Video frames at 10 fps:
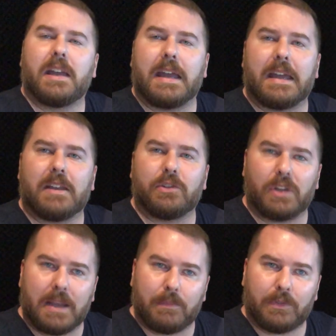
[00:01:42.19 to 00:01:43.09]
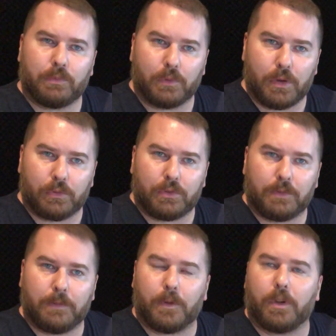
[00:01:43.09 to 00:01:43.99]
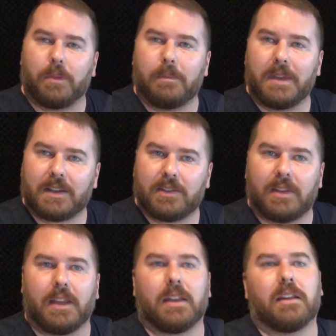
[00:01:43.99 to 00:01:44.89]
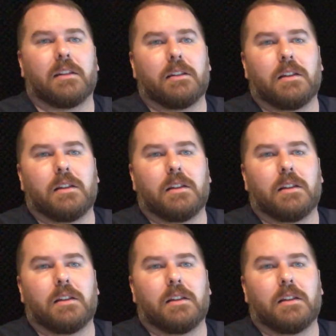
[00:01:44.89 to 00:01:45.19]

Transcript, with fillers: and James Roach for the mixing.